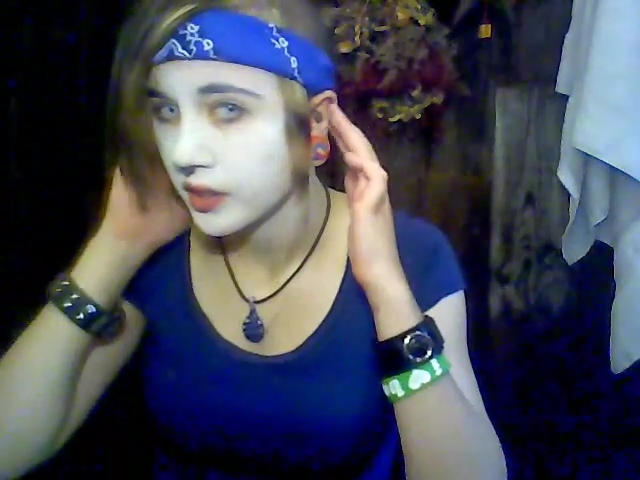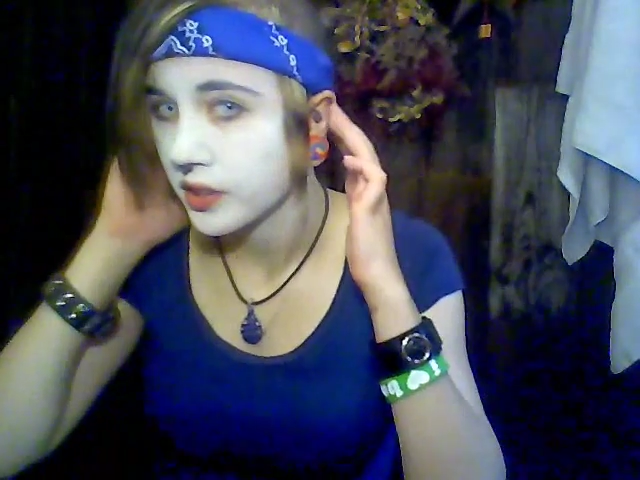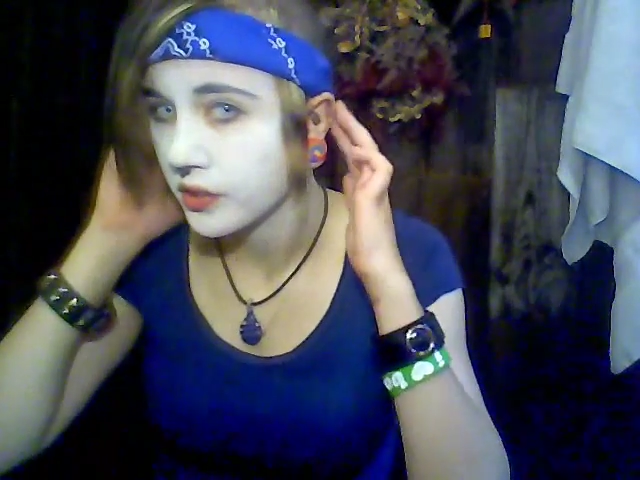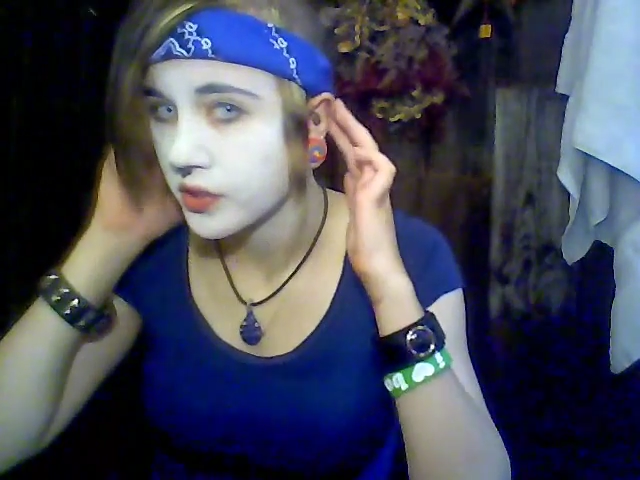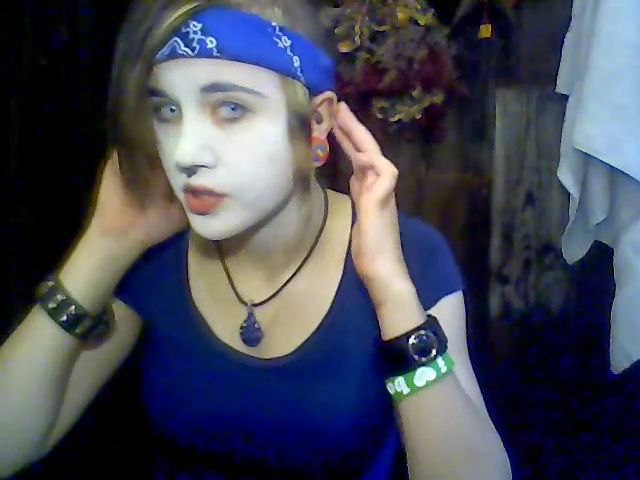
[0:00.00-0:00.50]

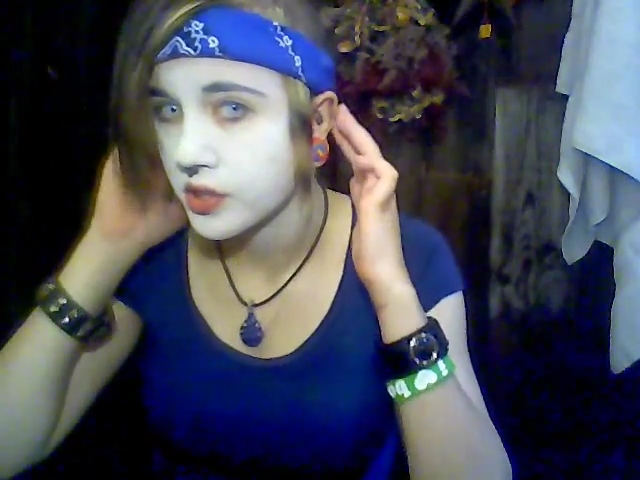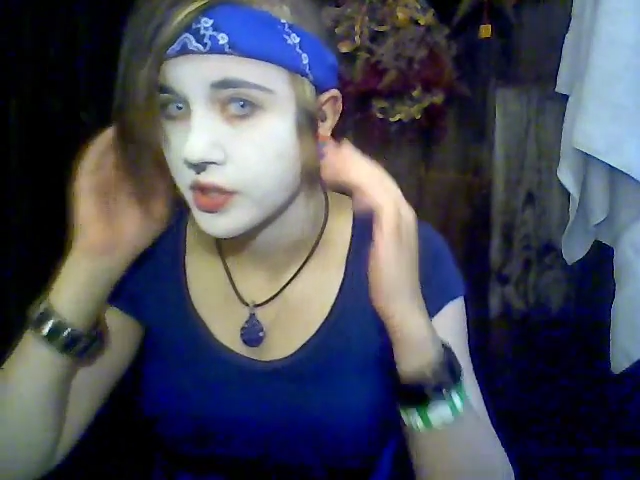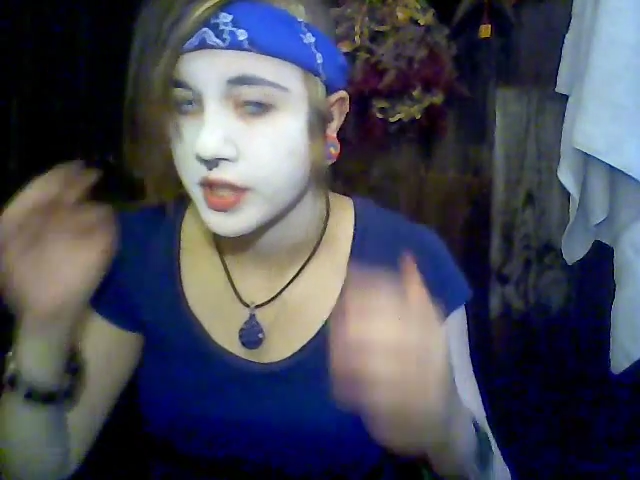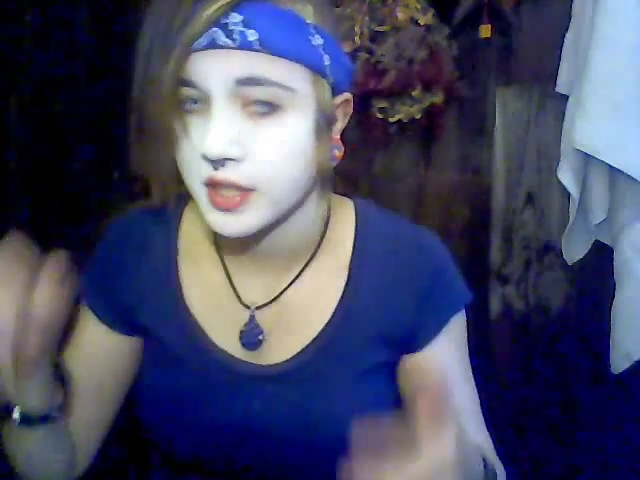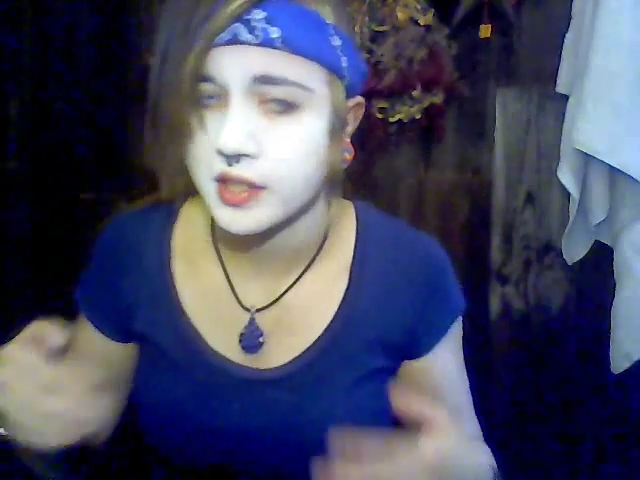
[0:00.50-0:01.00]
you should do
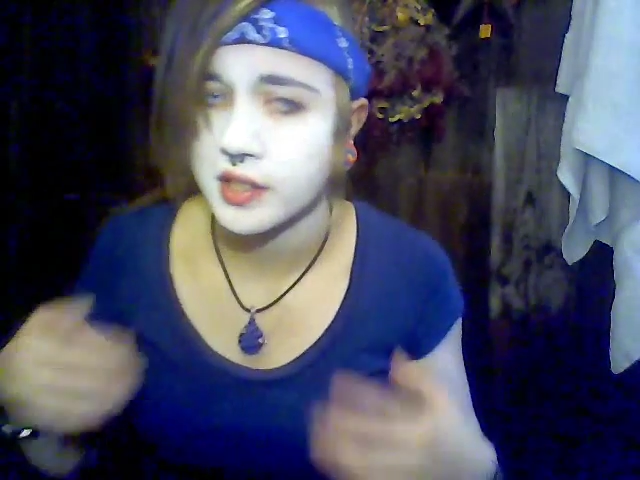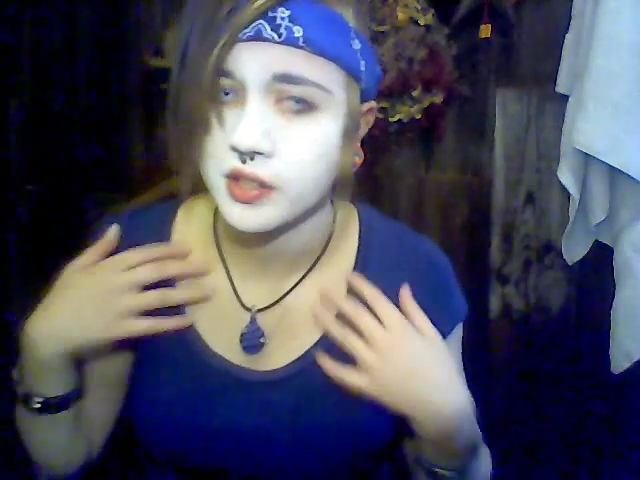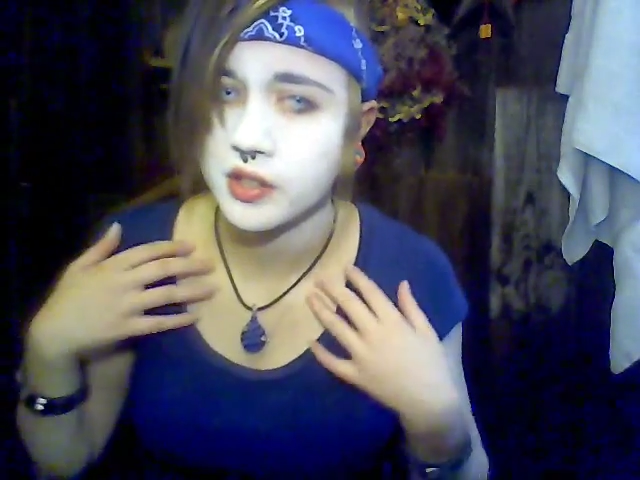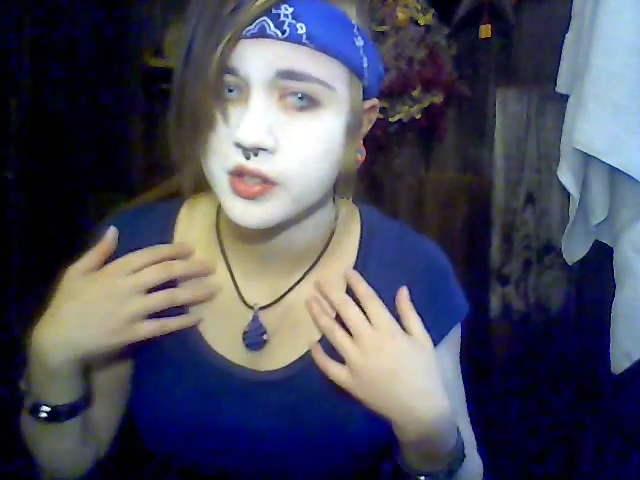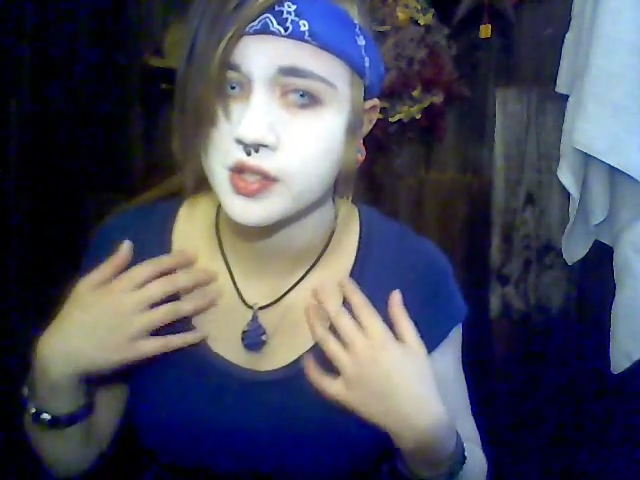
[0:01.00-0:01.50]
your
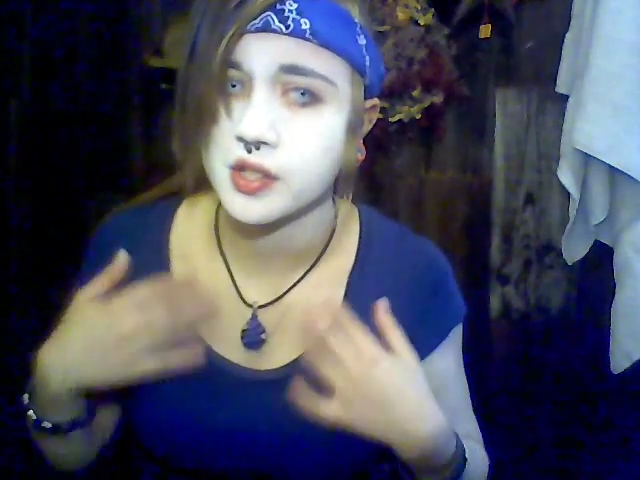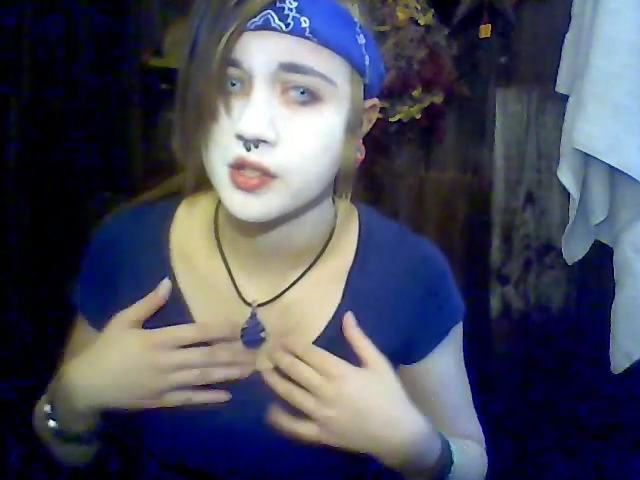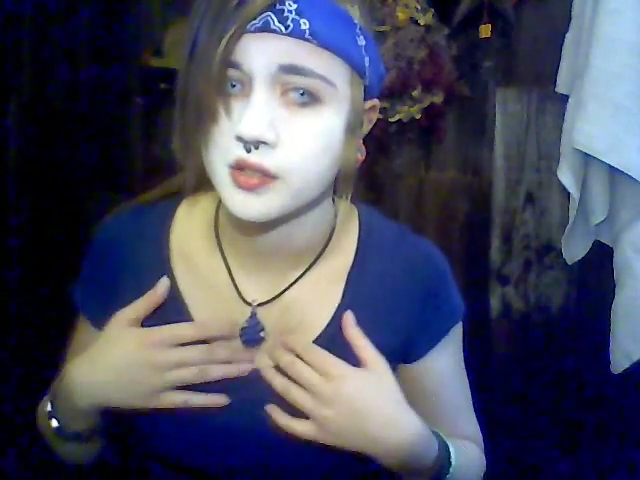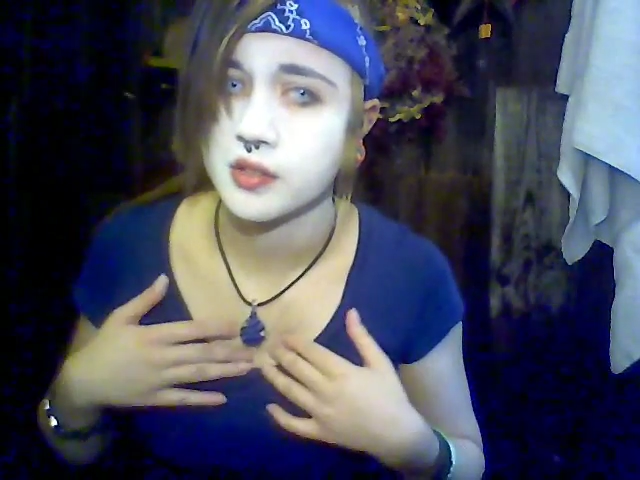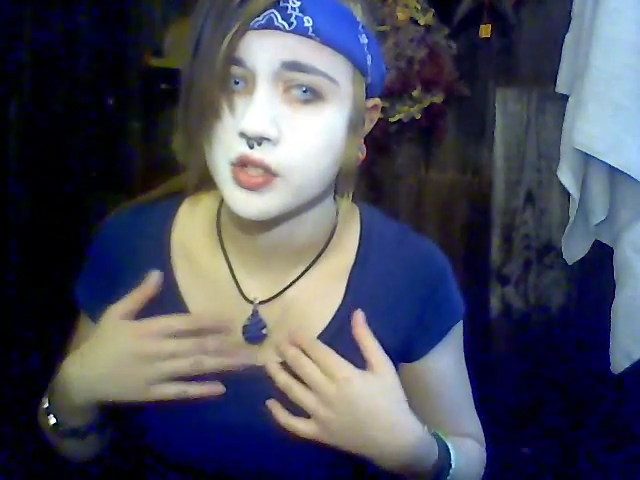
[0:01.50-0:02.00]
ears
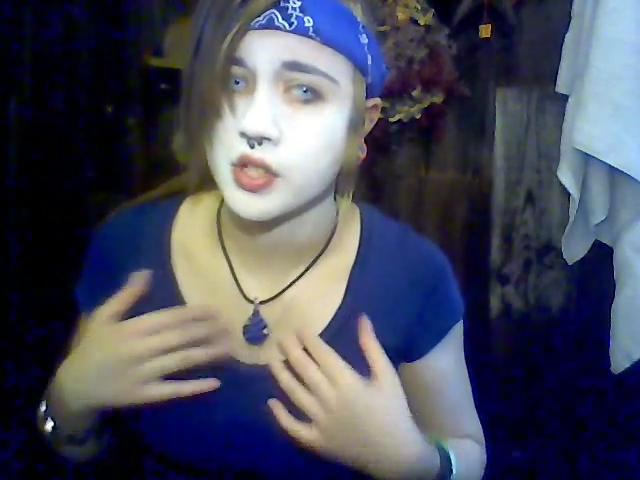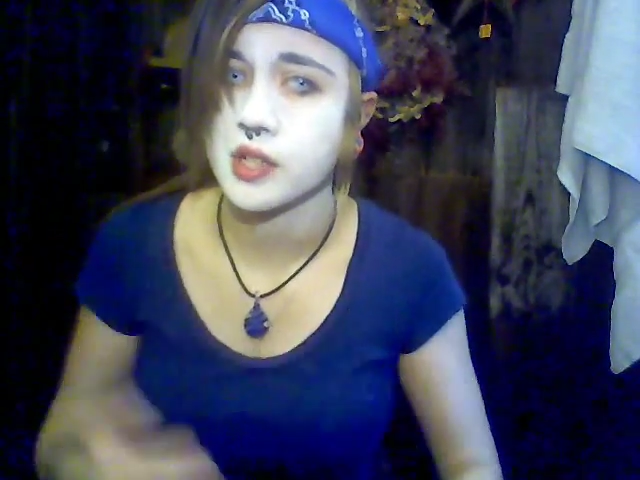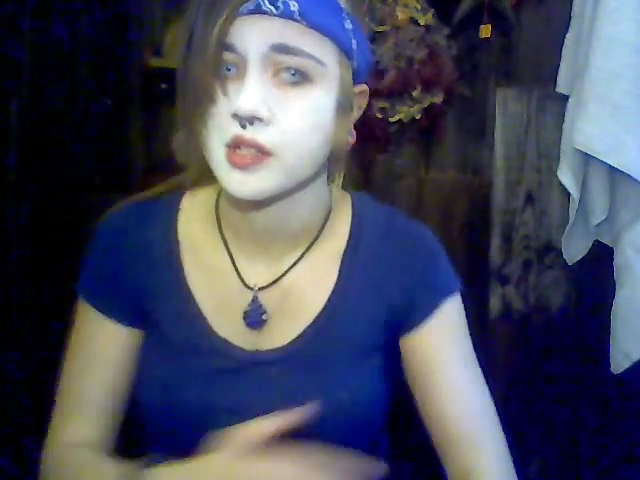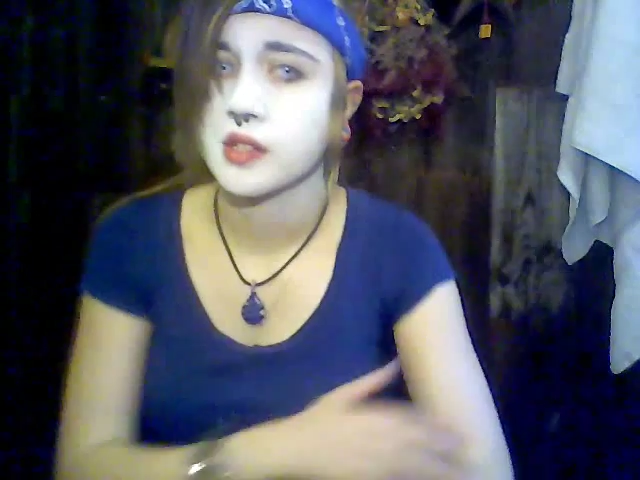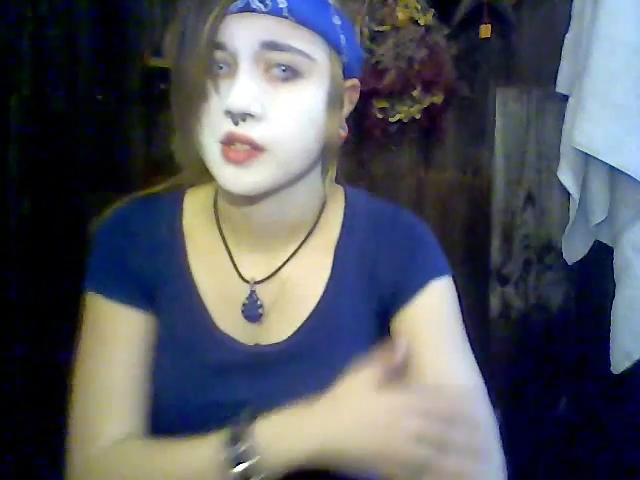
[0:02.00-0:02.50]
and chest,